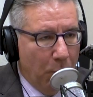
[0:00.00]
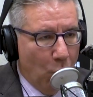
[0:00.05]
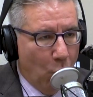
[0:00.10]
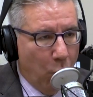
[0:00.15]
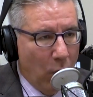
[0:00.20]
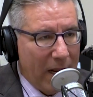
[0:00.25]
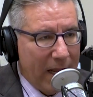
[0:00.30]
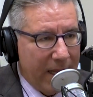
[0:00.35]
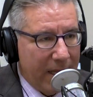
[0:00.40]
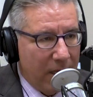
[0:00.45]

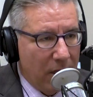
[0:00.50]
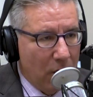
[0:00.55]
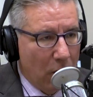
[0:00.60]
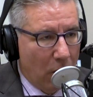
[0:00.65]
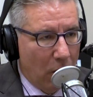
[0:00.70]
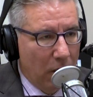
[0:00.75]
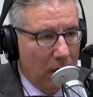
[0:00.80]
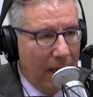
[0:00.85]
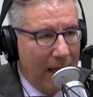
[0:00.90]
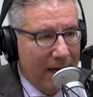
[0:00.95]
We
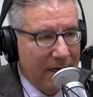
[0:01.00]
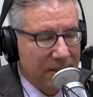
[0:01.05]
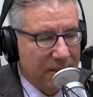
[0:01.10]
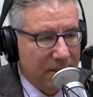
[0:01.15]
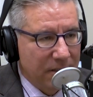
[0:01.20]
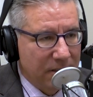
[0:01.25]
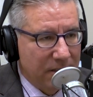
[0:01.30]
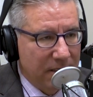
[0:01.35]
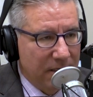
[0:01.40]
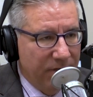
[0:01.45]
are
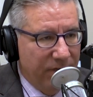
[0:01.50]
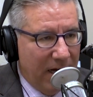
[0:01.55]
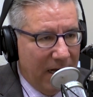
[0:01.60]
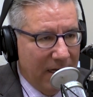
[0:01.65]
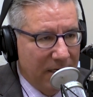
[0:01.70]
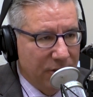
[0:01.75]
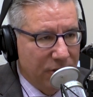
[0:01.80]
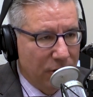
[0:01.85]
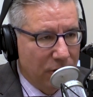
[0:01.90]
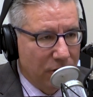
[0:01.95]
licensed
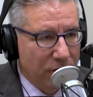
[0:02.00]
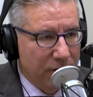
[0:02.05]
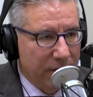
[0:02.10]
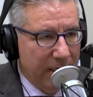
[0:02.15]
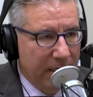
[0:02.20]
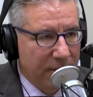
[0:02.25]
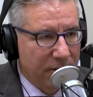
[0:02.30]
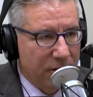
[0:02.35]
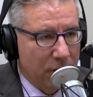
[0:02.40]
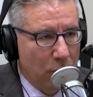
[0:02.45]
advisors,
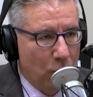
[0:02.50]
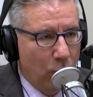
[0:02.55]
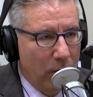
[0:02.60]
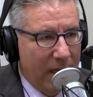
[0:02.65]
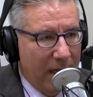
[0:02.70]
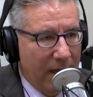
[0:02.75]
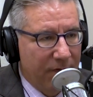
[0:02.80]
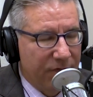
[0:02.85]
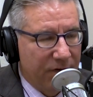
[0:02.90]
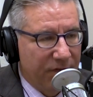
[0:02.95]
and so
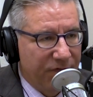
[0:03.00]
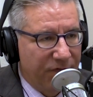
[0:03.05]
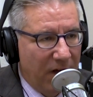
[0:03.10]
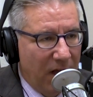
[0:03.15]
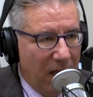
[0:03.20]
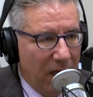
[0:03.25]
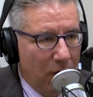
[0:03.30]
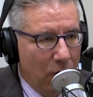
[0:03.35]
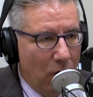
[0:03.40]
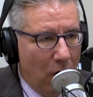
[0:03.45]
we have to
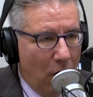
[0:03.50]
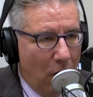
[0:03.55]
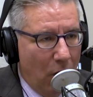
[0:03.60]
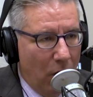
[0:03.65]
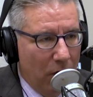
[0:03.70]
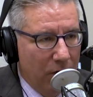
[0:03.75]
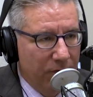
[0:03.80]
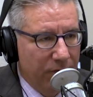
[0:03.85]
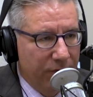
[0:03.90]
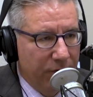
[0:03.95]
follow
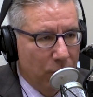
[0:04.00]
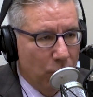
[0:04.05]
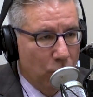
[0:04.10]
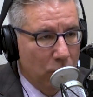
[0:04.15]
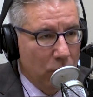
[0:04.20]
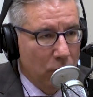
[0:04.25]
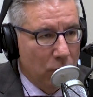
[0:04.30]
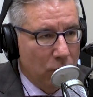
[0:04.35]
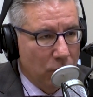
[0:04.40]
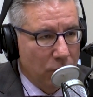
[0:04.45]
all of the
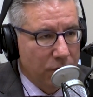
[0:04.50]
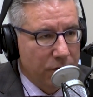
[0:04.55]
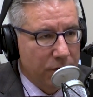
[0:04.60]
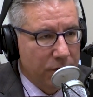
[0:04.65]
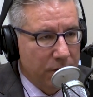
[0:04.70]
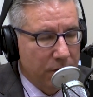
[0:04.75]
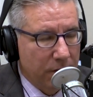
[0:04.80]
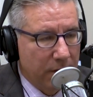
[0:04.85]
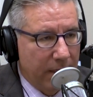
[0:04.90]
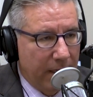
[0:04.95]

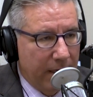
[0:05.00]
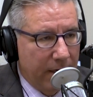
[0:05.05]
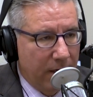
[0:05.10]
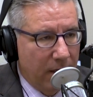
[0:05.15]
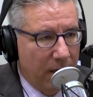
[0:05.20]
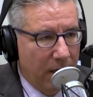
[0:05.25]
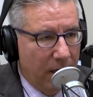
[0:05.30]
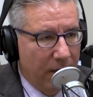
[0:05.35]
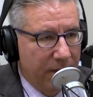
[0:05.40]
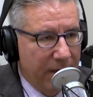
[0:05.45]
rules that
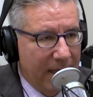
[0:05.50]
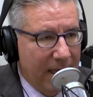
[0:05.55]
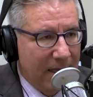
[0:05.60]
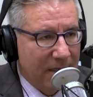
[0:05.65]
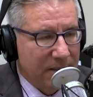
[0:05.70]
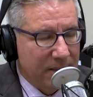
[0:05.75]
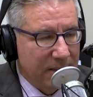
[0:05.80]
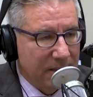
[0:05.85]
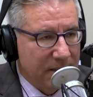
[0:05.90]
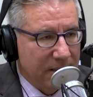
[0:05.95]

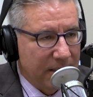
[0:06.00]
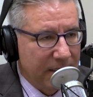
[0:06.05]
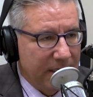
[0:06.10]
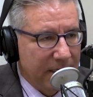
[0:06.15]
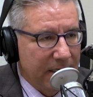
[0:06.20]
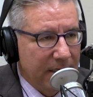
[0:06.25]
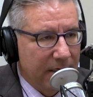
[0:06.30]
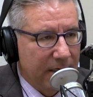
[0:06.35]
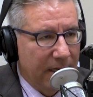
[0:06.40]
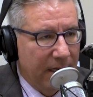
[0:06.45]
the SEC
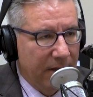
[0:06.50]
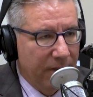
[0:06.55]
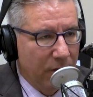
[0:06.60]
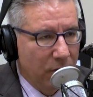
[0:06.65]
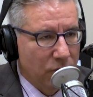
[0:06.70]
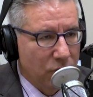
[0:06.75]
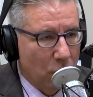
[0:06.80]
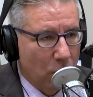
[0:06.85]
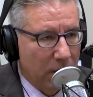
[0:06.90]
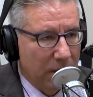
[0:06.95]
and
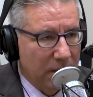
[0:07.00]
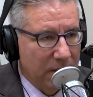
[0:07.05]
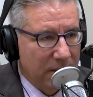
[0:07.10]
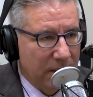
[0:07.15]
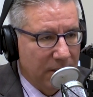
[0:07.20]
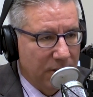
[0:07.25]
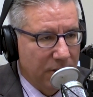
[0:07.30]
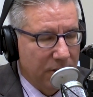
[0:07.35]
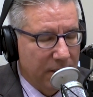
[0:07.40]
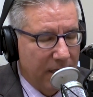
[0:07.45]
those
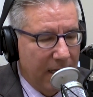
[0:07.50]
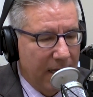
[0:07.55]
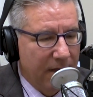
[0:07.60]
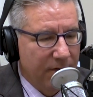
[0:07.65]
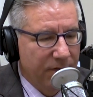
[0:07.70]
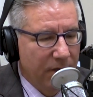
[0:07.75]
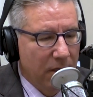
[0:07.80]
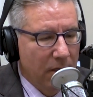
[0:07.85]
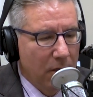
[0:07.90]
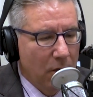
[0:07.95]
organizations
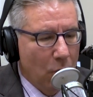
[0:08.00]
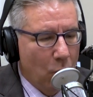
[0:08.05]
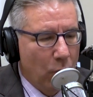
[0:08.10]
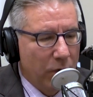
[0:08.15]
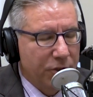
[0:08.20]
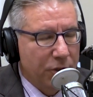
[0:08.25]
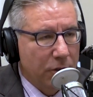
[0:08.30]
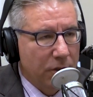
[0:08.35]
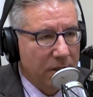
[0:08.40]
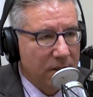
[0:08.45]
have,
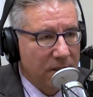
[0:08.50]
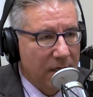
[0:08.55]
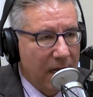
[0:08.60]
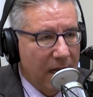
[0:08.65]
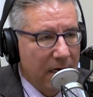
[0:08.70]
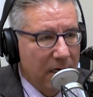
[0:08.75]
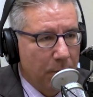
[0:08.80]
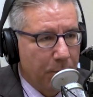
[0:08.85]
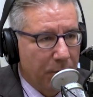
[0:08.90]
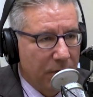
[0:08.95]
which are
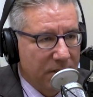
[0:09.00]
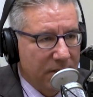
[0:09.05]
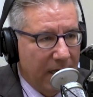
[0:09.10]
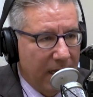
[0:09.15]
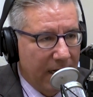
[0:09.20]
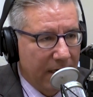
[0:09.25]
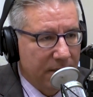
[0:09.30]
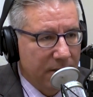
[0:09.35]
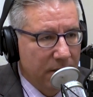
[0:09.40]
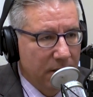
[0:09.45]
designed to
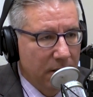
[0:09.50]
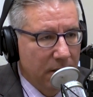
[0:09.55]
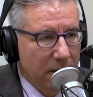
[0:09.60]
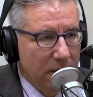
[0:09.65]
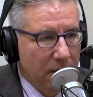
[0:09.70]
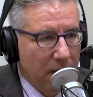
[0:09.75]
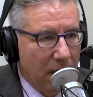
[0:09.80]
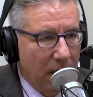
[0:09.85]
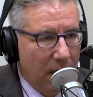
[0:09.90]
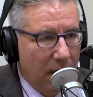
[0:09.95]
protect
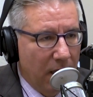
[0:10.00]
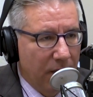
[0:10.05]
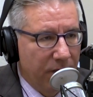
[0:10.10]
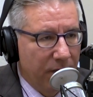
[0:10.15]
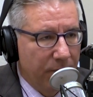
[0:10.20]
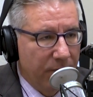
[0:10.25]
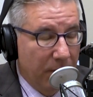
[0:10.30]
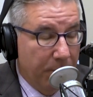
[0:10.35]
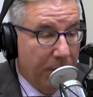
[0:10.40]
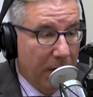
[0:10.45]

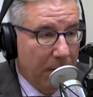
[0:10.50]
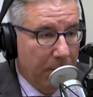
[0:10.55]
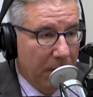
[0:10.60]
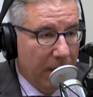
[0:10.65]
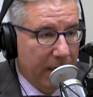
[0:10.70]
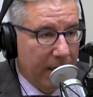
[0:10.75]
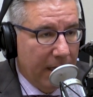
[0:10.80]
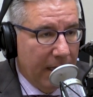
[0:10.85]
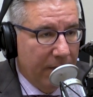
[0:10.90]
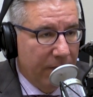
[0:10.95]
the
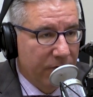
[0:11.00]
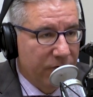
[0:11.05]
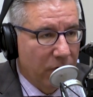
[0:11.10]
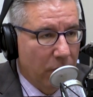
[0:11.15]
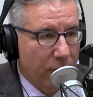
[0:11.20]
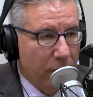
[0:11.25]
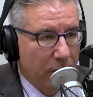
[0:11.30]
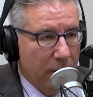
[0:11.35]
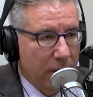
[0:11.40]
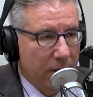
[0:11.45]
public. And
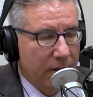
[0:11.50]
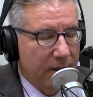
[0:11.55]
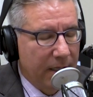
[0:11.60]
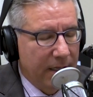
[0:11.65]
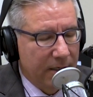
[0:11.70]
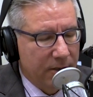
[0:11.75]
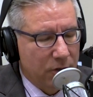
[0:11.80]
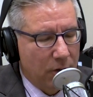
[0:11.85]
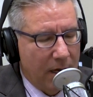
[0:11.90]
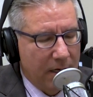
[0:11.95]
so they're good
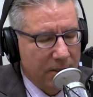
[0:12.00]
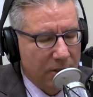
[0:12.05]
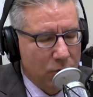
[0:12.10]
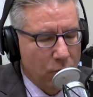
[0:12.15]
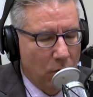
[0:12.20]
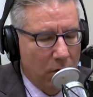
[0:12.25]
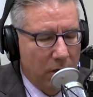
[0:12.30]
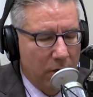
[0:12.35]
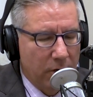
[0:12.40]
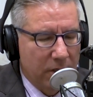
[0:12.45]
things. So I just
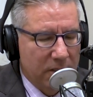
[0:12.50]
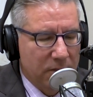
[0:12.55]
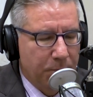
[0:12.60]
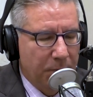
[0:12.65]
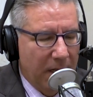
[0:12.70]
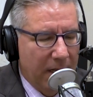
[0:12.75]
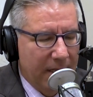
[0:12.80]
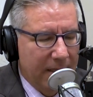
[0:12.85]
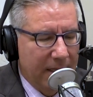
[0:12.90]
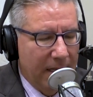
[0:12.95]
wanted to
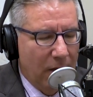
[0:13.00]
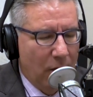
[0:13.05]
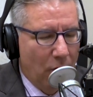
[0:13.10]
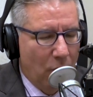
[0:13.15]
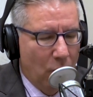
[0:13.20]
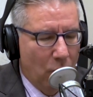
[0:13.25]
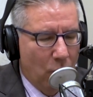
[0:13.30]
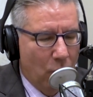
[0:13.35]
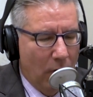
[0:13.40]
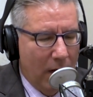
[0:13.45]
explain that
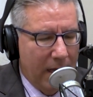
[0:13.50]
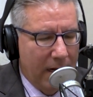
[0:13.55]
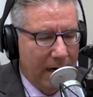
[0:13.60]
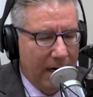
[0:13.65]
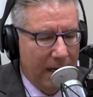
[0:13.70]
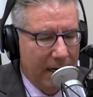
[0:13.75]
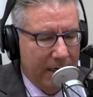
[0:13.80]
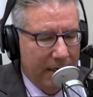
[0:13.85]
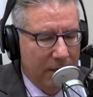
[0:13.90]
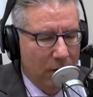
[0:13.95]
whole, why
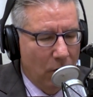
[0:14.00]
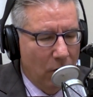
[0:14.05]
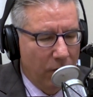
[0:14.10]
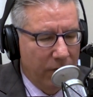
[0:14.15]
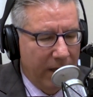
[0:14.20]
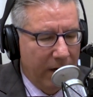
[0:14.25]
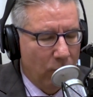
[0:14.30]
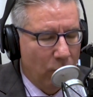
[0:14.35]
did I go on that